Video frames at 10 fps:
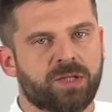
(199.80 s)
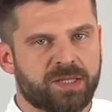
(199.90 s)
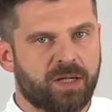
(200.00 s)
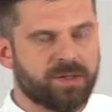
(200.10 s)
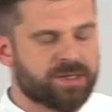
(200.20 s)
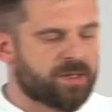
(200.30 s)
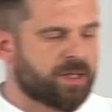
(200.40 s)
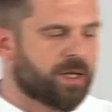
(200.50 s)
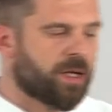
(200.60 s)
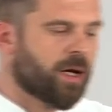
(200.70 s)
results,
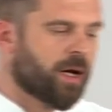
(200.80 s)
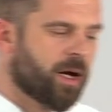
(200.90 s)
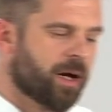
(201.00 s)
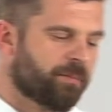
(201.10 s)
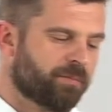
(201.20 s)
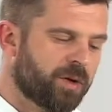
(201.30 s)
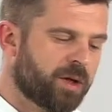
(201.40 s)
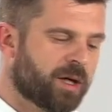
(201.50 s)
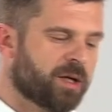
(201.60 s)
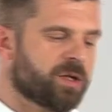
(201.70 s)

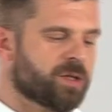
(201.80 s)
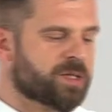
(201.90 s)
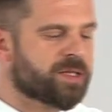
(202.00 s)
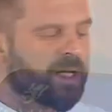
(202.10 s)
you can use the